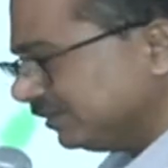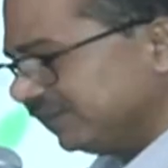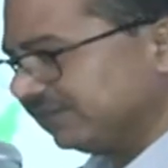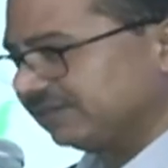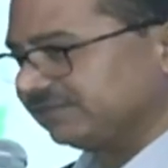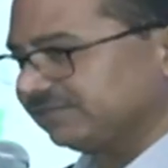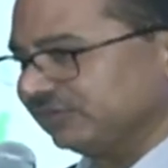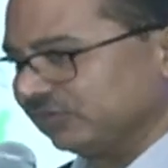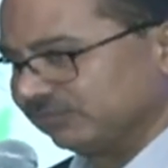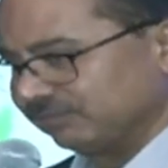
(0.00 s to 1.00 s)
think, you
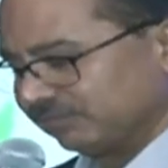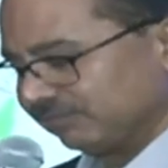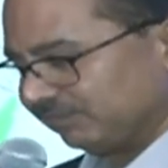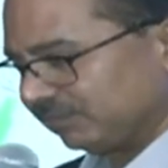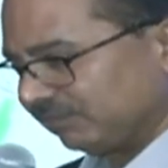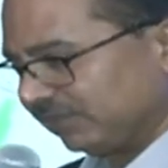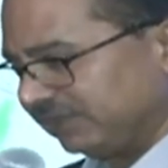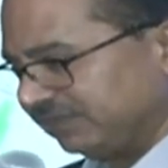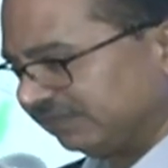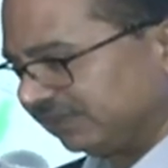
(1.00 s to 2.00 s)
know,
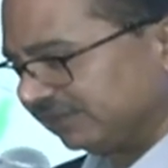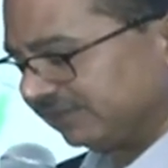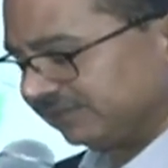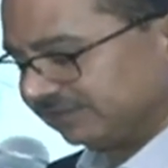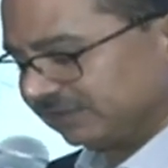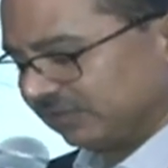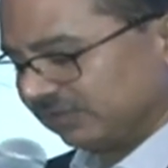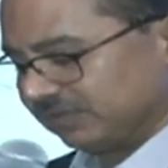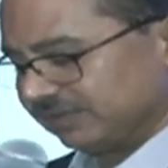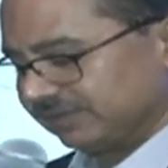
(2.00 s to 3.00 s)
when he started
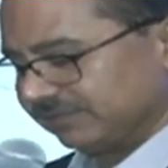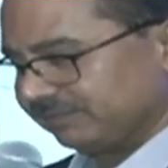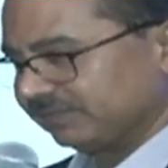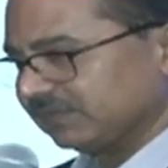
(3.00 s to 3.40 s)
uh,